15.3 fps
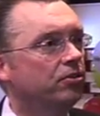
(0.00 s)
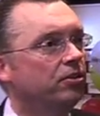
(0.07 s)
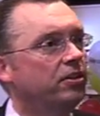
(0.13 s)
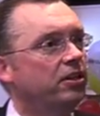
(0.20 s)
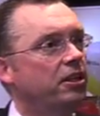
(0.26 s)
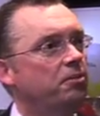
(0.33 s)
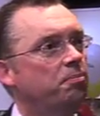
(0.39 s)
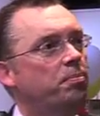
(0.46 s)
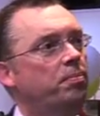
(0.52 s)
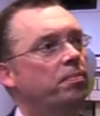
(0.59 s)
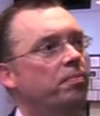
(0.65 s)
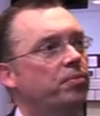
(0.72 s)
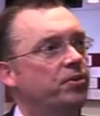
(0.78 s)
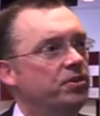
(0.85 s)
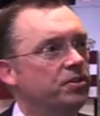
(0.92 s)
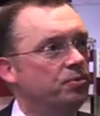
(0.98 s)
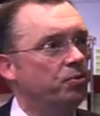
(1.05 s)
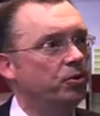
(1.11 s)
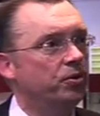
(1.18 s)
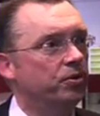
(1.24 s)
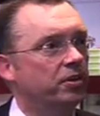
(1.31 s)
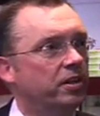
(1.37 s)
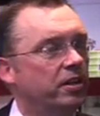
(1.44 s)
on the prison
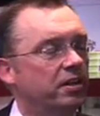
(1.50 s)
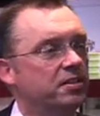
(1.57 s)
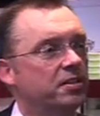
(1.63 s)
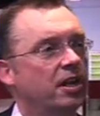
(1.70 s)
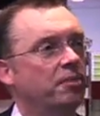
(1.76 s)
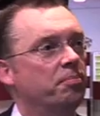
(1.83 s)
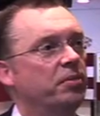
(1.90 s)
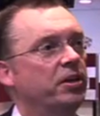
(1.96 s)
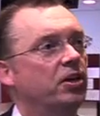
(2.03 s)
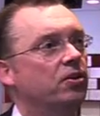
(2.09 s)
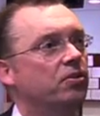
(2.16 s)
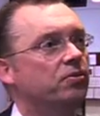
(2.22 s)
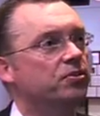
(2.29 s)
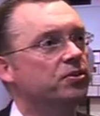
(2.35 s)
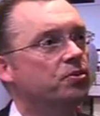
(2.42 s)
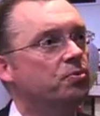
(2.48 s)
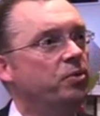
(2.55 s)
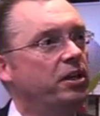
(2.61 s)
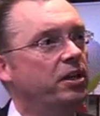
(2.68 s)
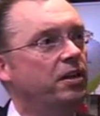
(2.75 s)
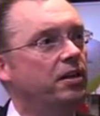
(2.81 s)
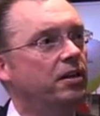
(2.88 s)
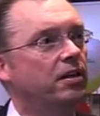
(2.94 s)
work has come because
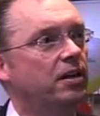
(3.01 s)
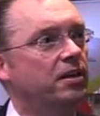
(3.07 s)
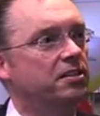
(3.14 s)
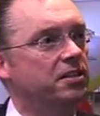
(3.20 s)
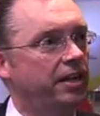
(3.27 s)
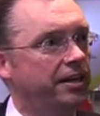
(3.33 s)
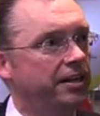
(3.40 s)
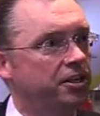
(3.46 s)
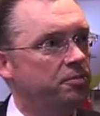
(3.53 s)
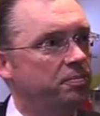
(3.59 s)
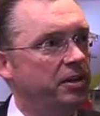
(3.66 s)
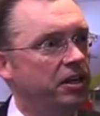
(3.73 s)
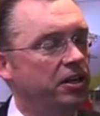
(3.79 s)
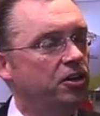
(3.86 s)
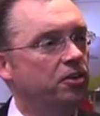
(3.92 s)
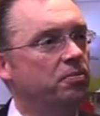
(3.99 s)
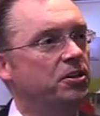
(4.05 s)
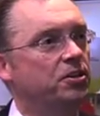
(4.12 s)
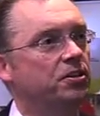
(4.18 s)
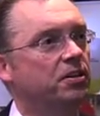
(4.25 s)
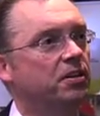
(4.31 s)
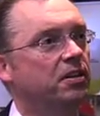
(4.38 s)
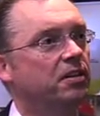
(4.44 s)
we, as an LHB,
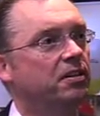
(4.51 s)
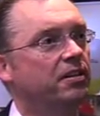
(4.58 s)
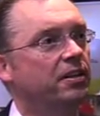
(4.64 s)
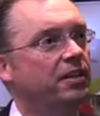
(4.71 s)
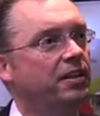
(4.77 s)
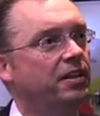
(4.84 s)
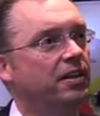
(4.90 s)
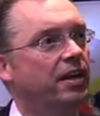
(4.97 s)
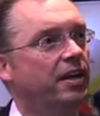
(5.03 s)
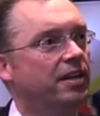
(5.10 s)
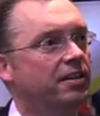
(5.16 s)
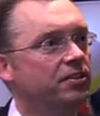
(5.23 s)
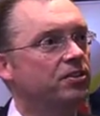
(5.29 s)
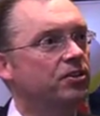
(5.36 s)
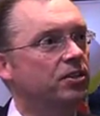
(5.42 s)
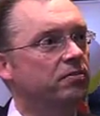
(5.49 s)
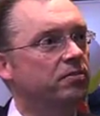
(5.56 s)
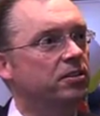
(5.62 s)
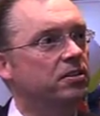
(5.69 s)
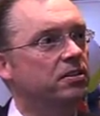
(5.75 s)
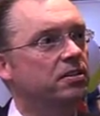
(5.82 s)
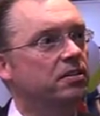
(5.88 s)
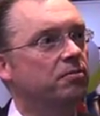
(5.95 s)
commission the health
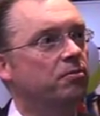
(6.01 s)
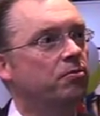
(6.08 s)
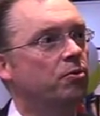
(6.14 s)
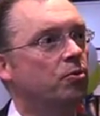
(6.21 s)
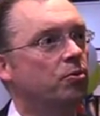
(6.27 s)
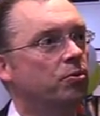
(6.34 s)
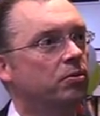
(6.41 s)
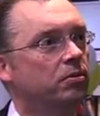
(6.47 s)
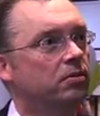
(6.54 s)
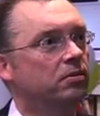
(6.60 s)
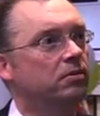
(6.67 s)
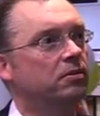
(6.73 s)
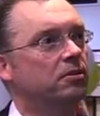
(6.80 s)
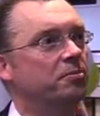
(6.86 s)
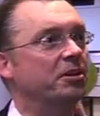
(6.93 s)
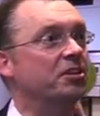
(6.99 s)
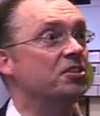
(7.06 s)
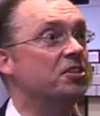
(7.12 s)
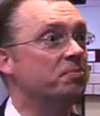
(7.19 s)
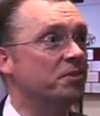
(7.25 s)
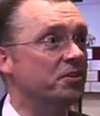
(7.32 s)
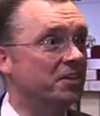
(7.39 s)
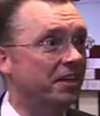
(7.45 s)
service for Her
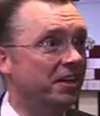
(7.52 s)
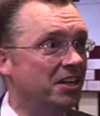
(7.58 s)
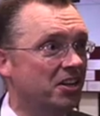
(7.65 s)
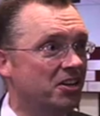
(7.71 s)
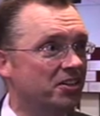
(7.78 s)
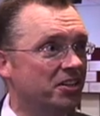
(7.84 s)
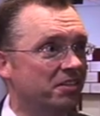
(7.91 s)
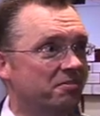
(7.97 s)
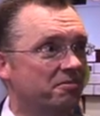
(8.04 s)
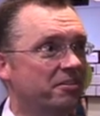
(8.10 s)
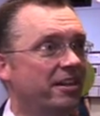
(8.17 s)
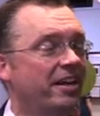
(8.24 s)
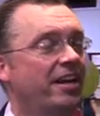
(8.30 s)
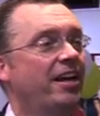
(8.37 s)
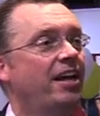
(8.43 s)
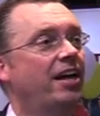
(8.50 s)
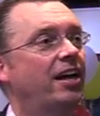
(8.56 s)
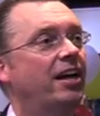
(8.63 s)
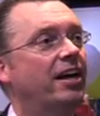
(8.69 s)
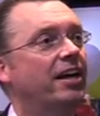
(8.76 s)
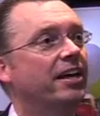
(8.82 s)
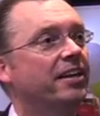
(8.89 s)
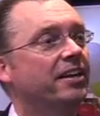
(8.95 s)
Majesty's Prison in Cardiff.
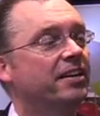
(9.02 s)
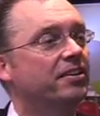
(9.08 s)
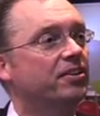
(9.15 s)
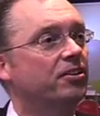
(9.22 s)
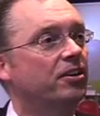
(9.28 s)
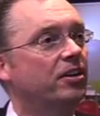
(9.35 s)
And